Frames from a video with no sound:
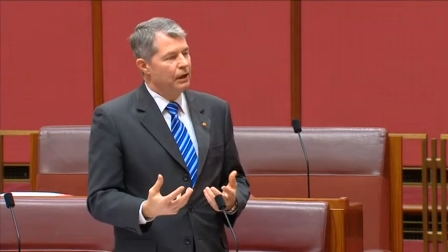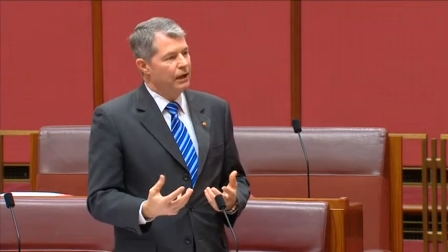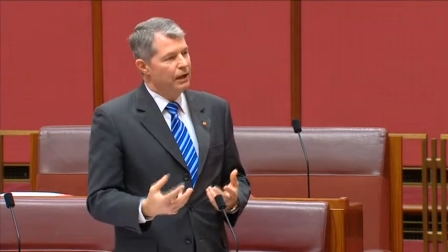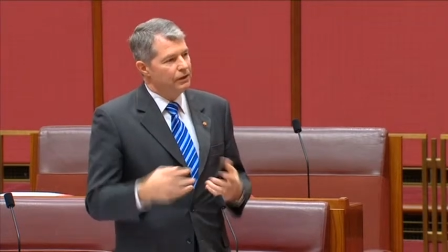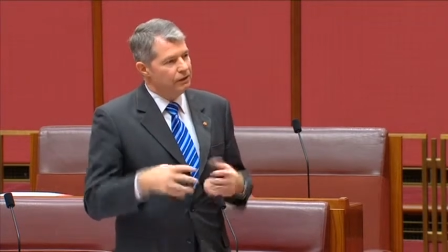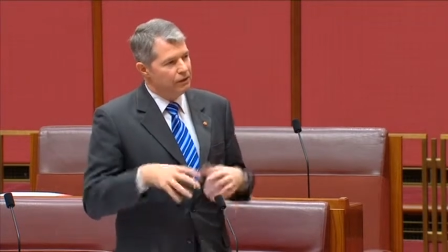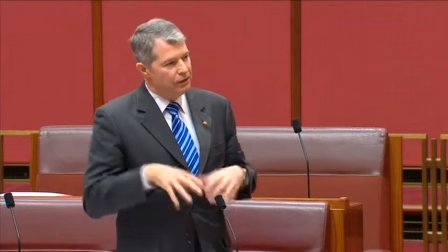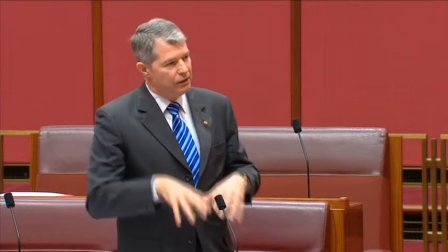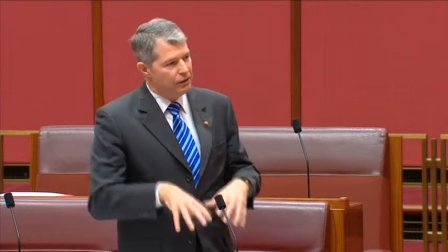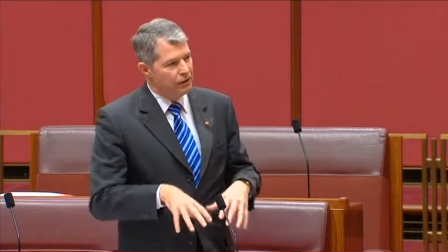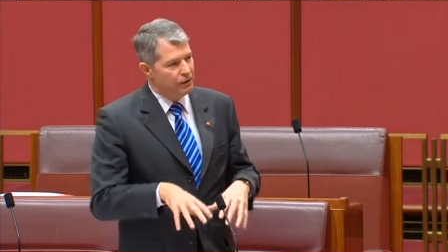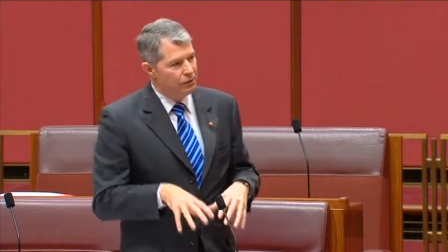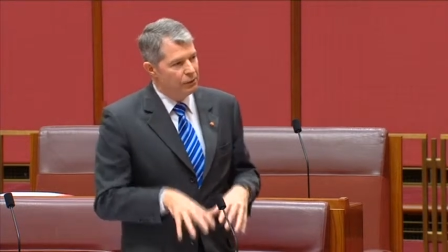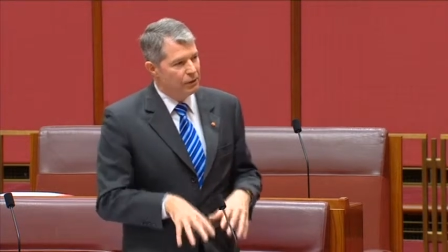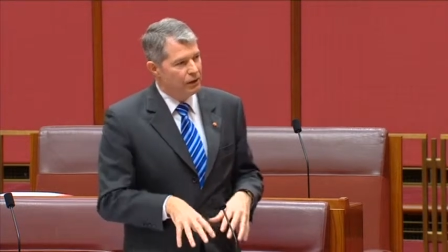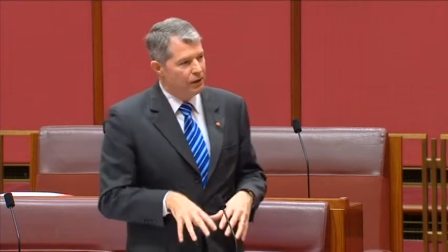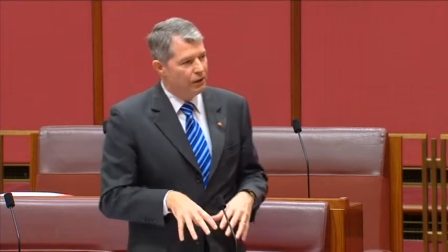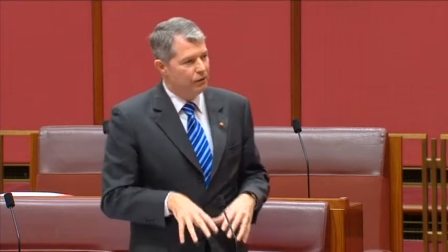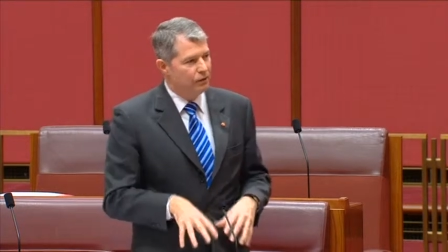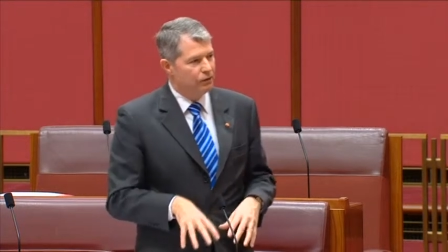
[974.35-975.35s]
And yet here
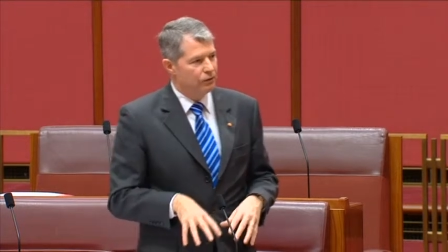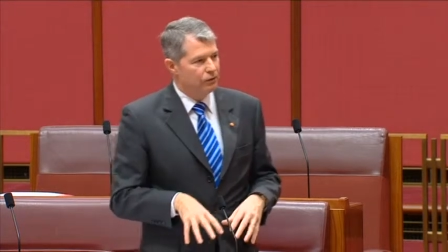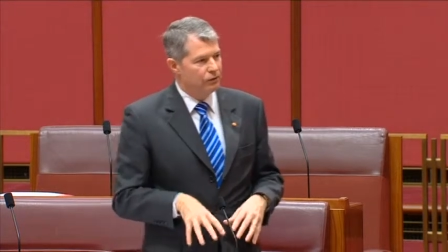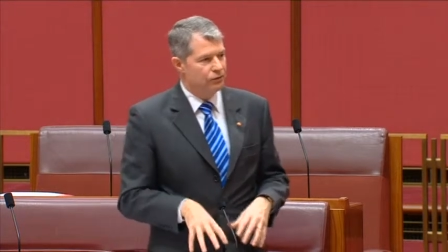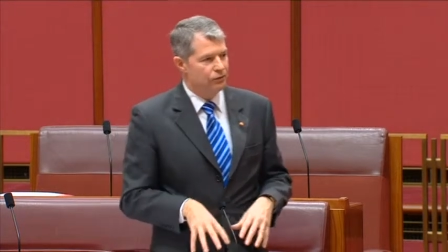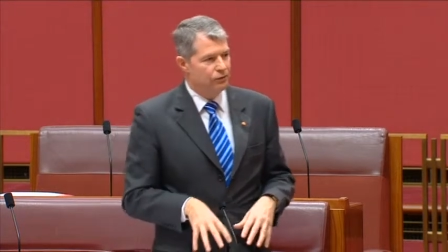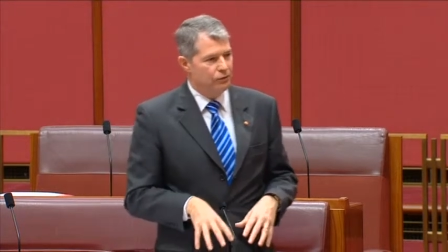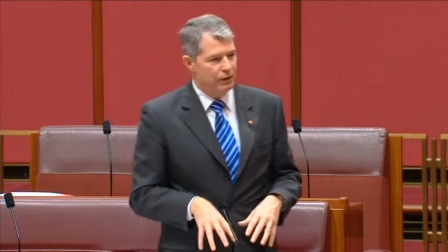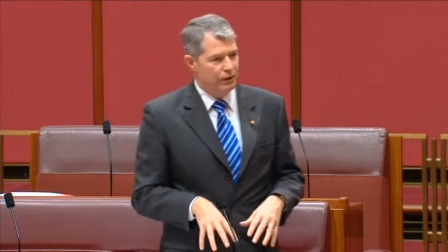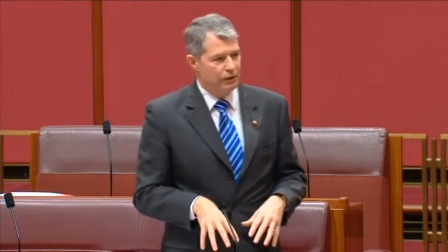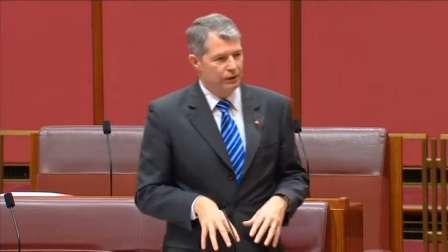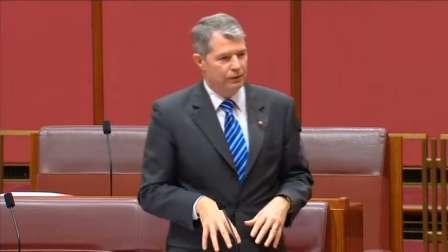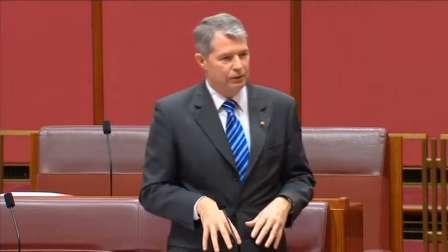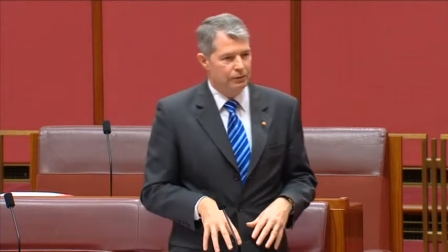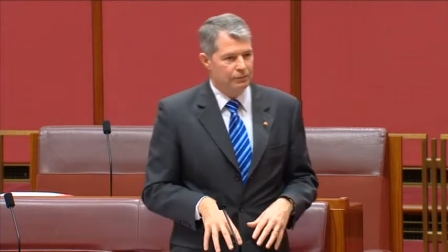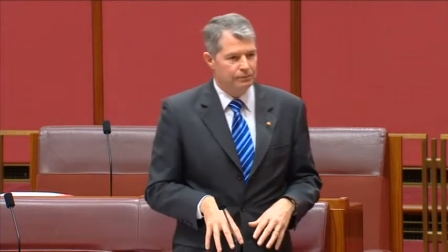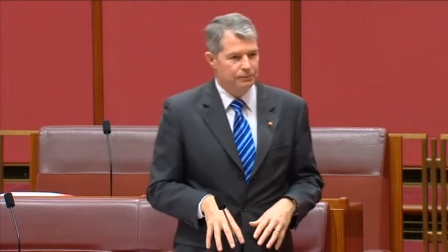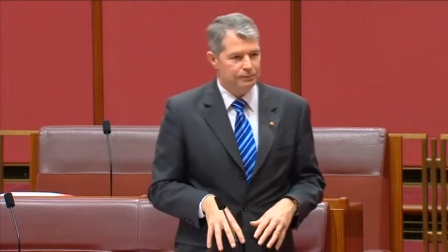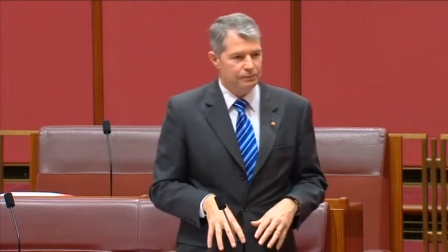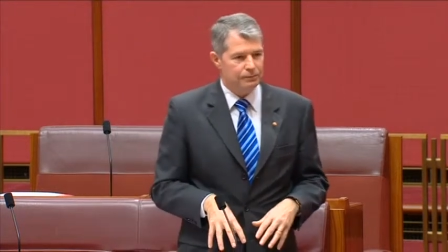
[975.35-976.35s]
we are in Australia,